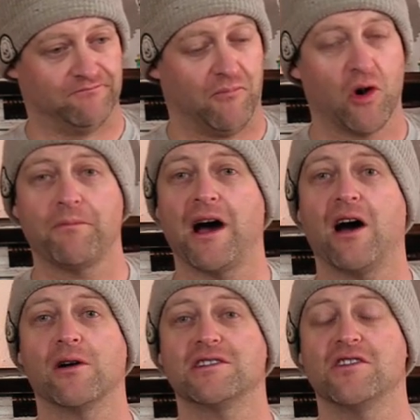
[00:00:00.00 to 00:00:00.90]
more
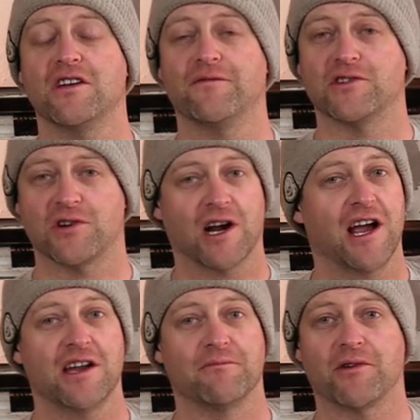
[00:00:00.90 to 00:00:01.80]
power to you for
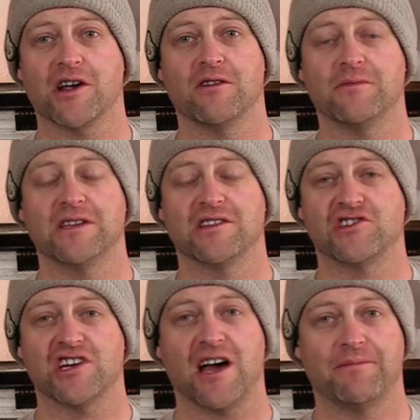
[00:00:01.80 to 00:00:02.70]
trying and bringing them into the
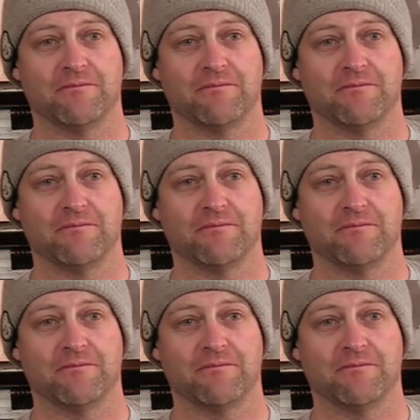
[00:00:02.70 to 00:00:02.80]
shop